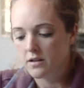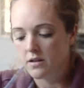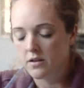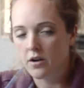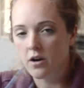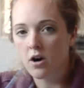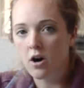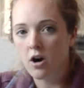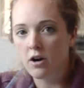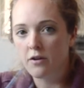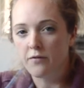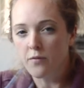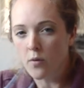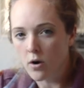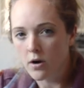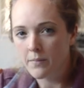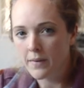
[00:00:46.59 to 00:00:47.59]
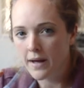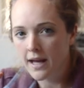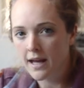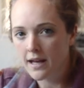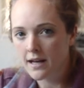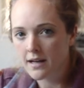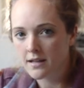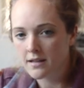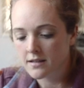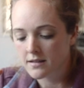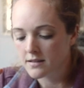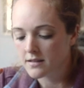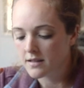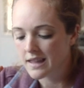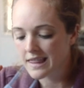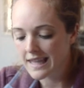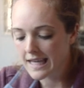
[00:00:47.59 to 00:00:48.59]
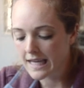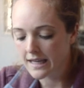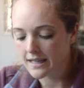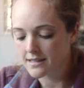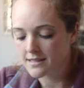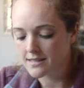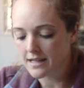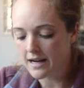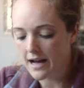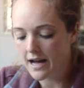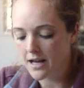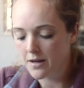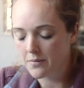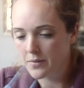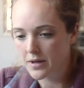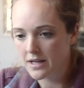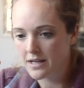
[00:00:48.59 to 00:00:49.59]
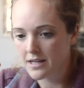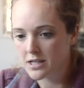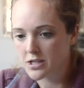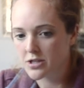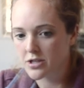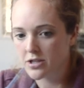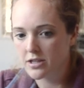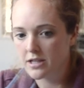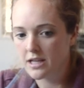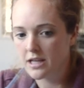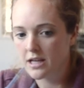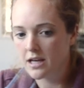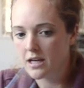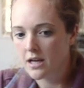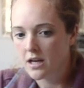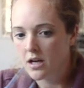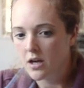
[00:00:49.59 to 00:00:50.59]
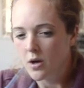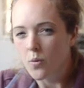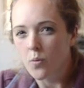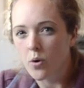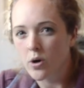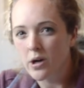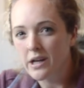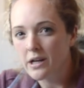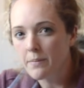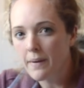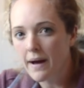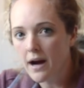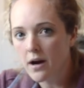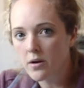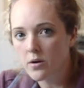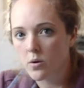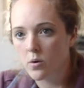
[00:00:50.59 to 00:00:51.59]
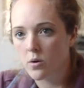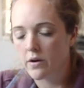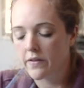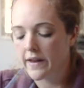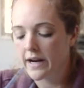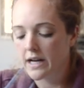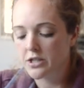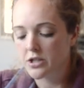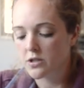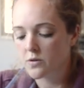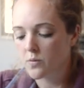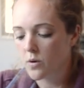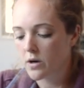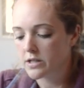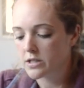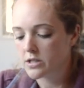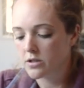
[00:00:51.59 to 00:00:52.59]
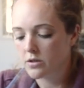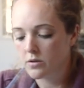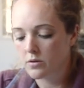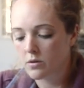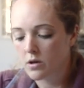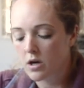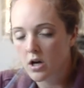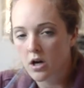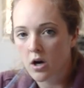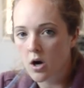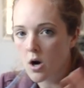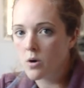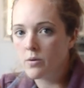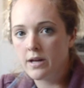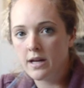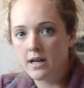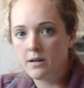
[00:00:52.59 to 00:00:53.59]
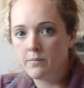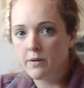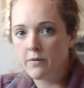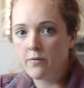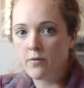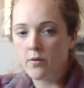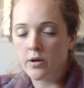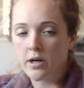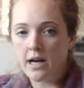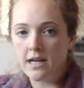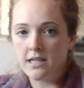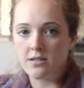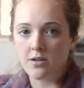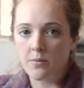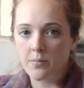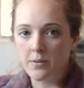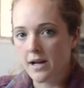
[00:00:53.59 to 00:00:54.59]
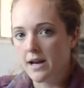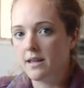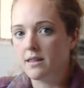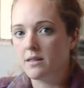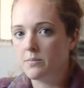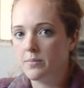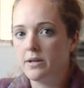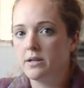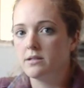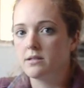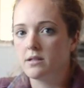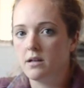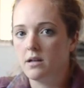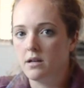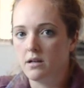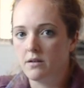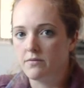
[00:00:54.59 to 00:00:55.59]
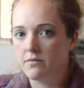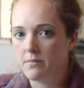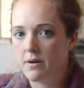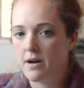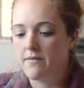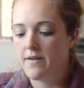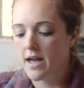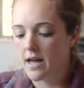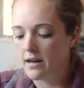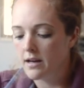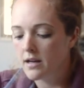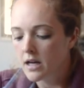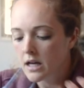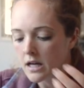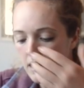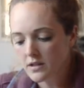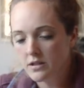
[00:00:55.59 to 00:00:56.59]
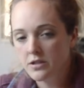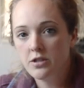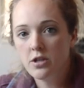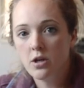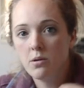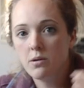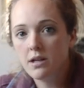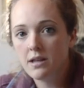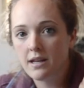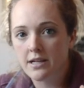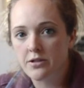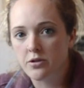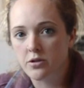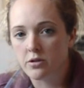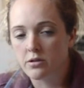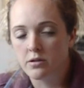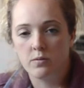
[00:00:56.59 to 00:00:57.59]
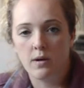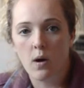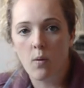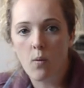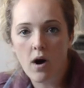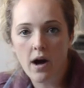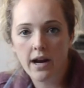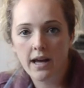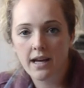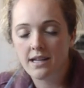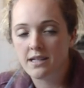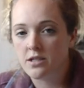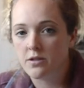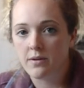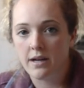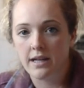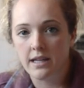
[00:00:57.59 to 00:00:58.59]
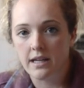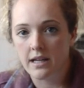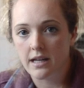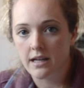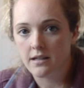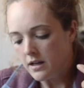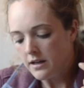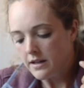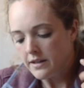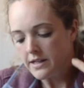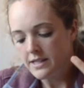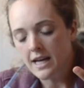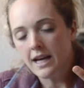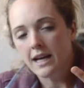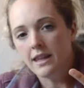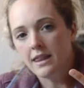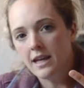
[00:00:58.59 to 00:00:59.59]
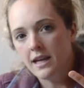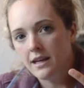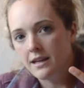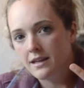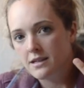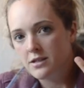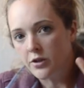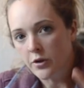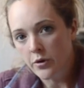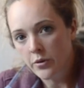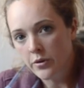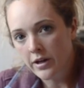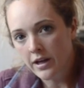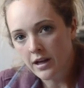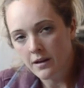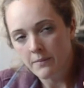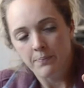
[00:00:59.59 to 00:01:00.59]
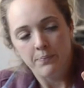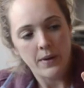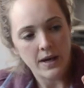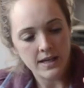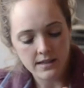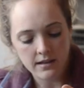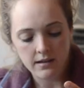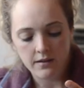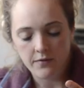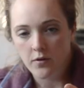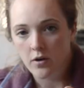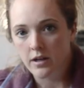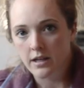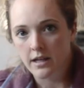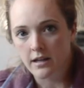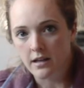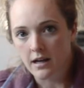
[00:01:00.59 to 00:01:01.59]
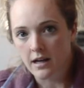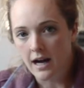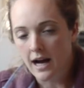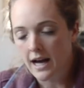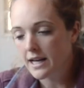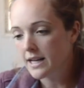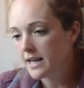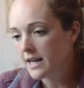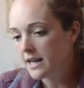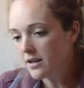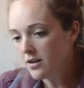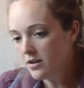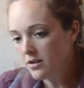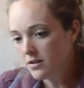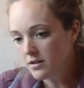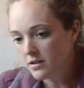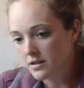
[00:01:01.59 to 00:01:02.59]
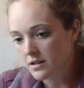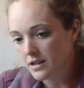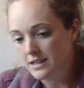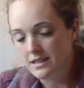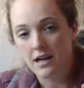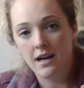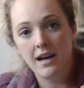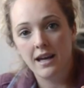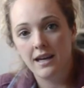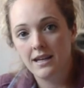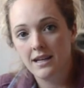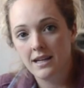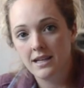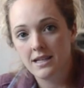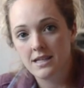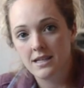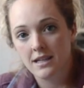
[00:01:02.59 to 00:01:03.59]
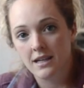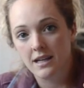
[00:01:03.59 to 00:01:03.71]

There are four main things that I'm initially worried about or that I just want to hone in before I start planning the build of my van. So electrical, do I want it and do I need it? The second thing is cooling, basically for Akela. I can handle a ton of heat,